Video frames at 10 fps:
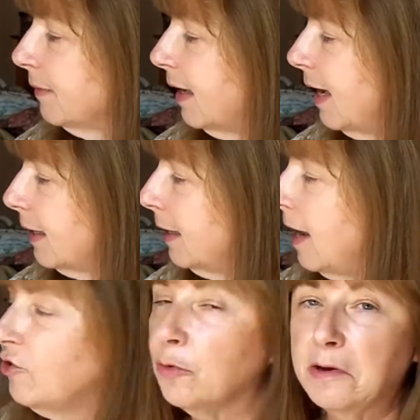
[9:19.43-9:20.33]
and I'd
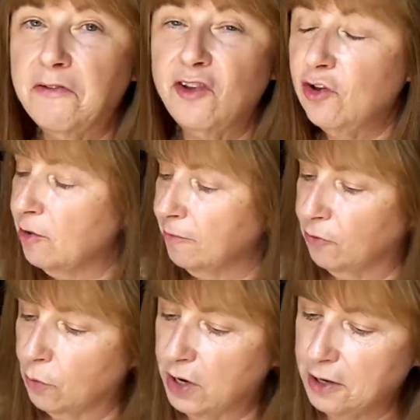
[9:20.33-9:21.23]
like to review them
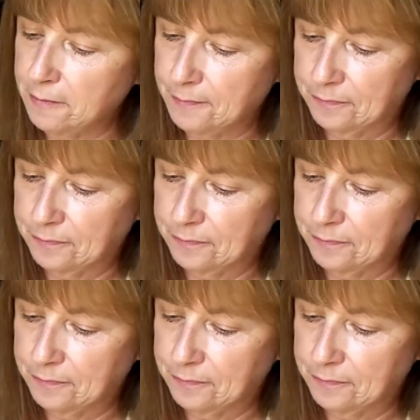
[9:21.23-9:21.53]
for you.